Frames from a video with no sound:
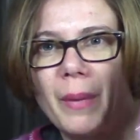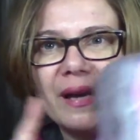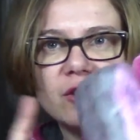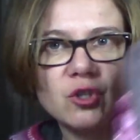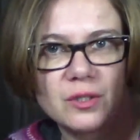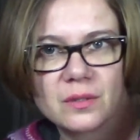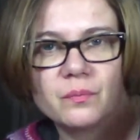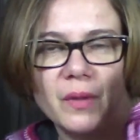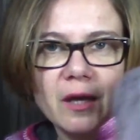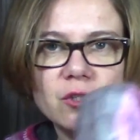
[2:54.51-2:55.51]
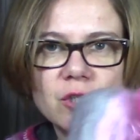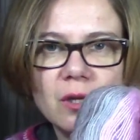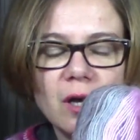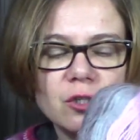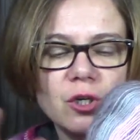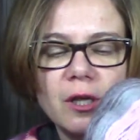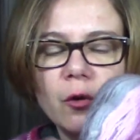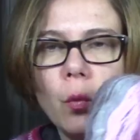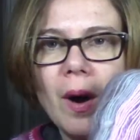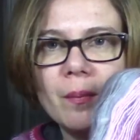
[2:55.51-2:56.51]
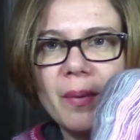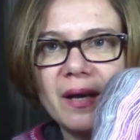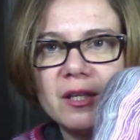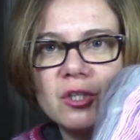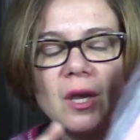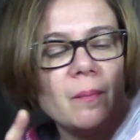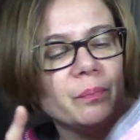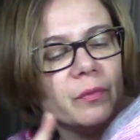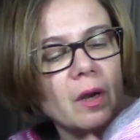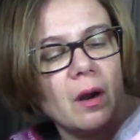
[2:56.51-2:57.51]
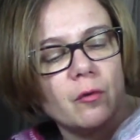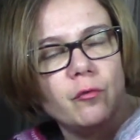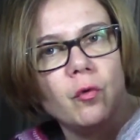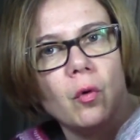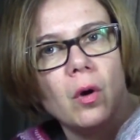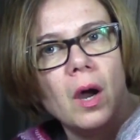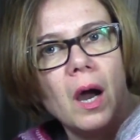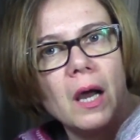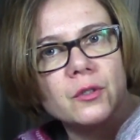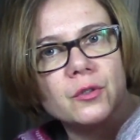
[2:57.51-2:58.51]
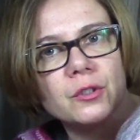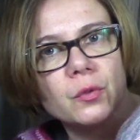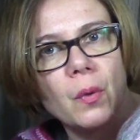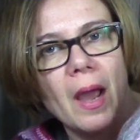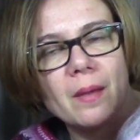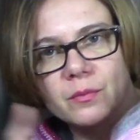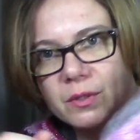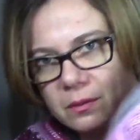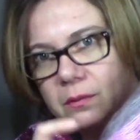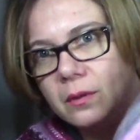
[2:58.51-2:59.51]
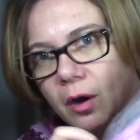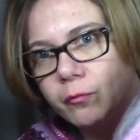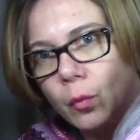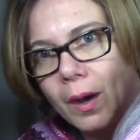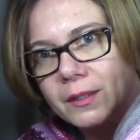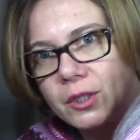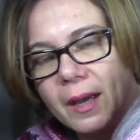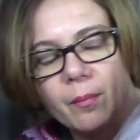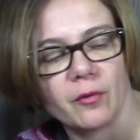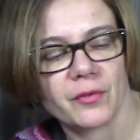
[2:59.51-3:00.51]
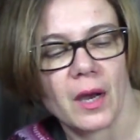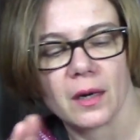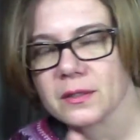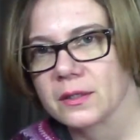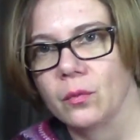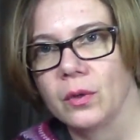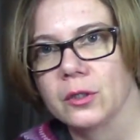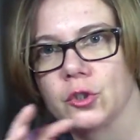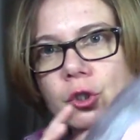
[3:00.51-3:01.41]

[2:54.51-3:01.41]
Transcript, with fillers: packages. Actually, actually in one package there are 400 grams of one type of yarn, so uh,